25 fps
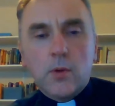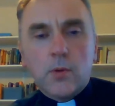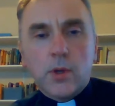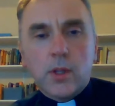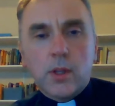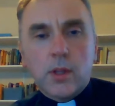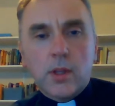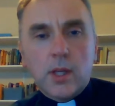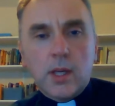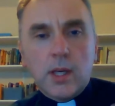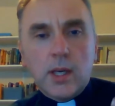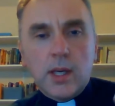
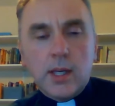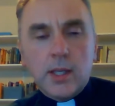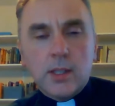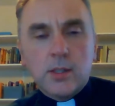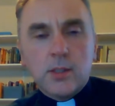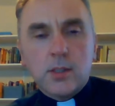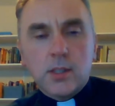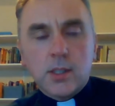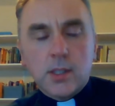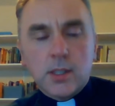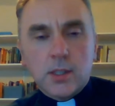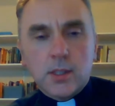with the
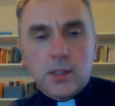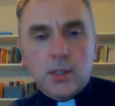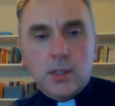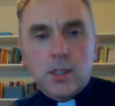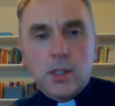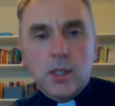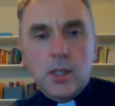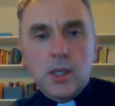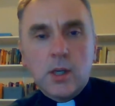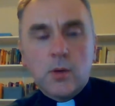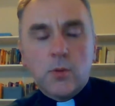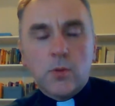
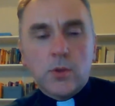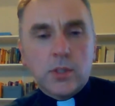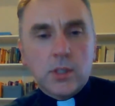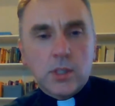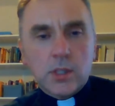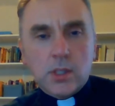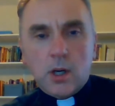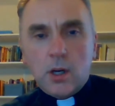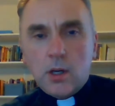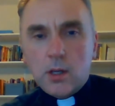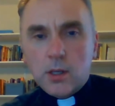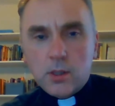incident which
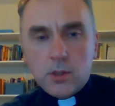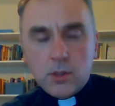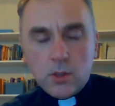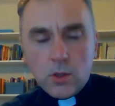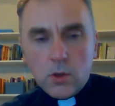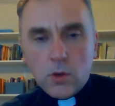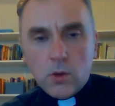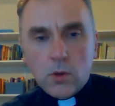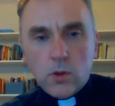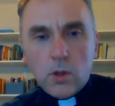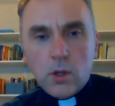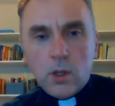started
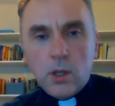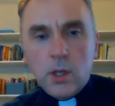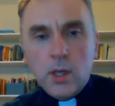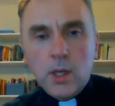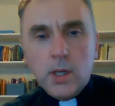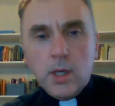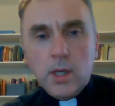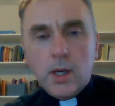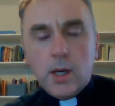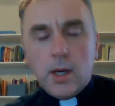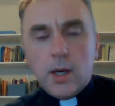the whole